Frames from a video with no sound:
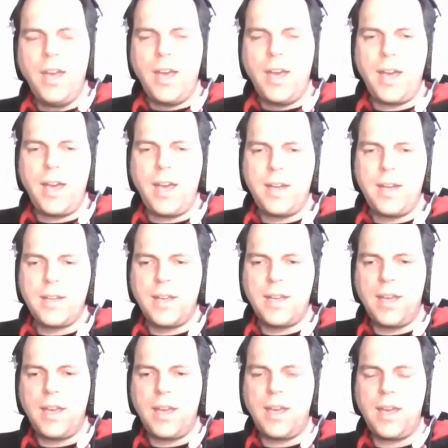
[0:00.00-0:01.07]
And
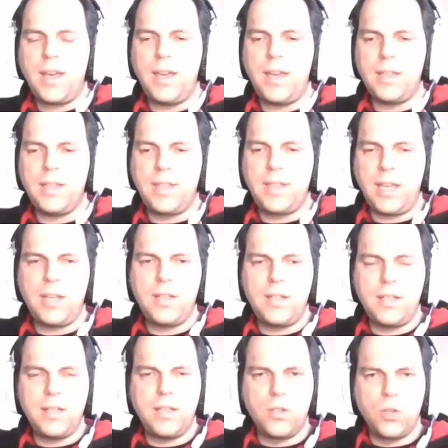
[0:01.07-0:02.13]
uh, it
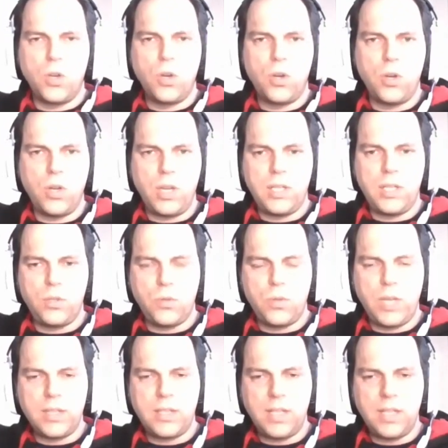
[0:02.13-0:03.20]
then no, it, you
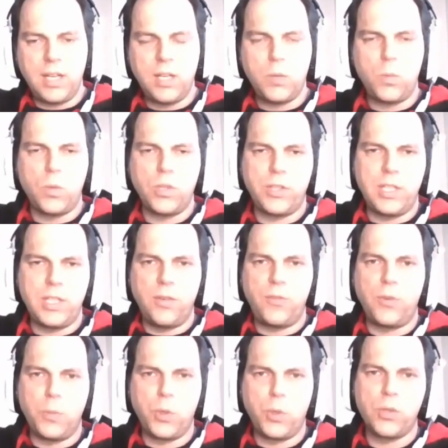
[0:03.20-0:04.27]
then tell it what the
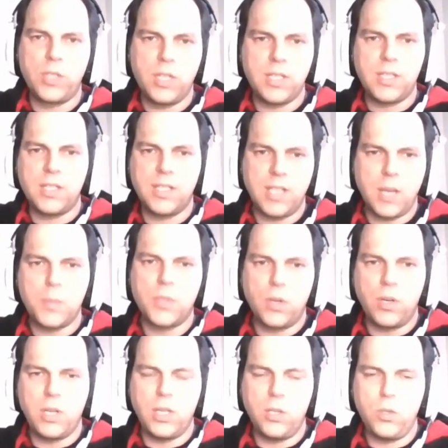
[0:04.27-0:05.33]
different processing steps
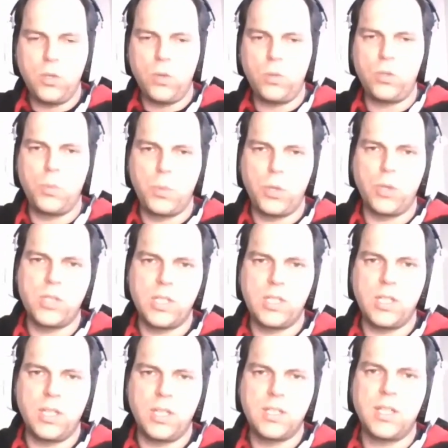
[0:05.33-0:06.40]
are. You don't do
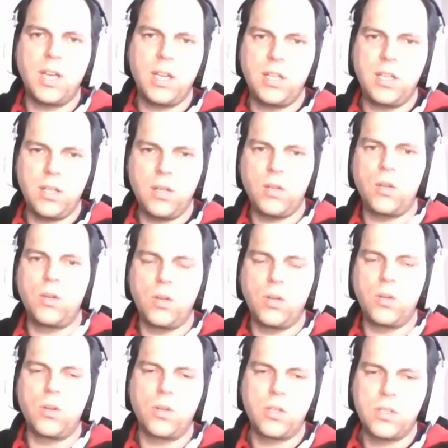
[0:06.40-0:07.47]
processing inside the
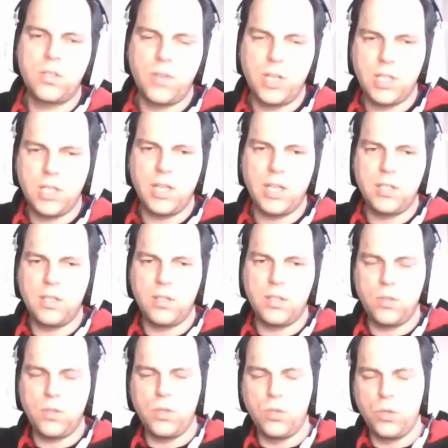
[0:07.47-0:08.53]
orchestration engine.
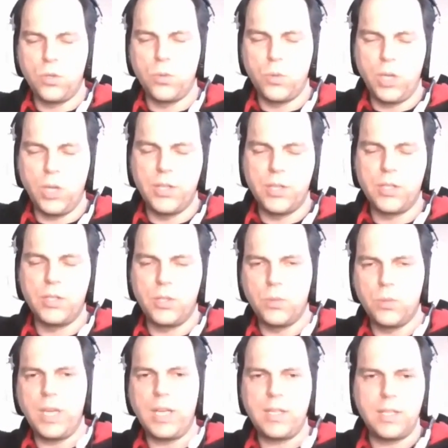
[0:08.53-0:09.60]
You, you rather
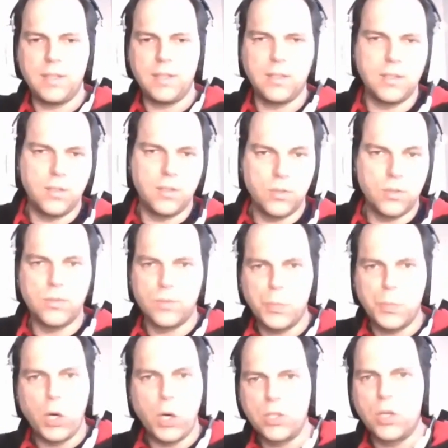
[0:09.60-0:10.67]
do that in, in your
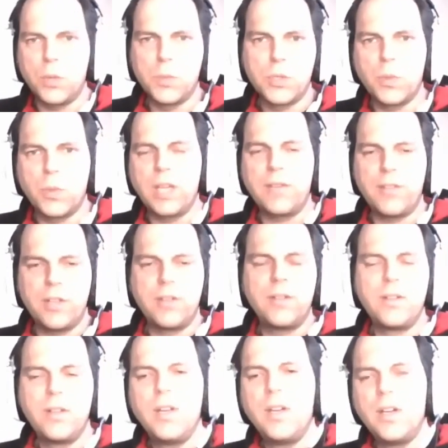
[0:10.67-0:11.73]
Spark jobs or whatever
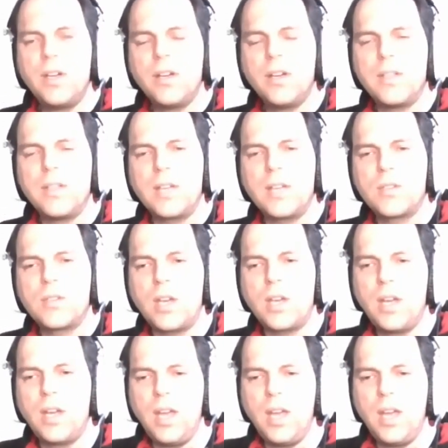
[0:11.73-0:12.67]
on the outside.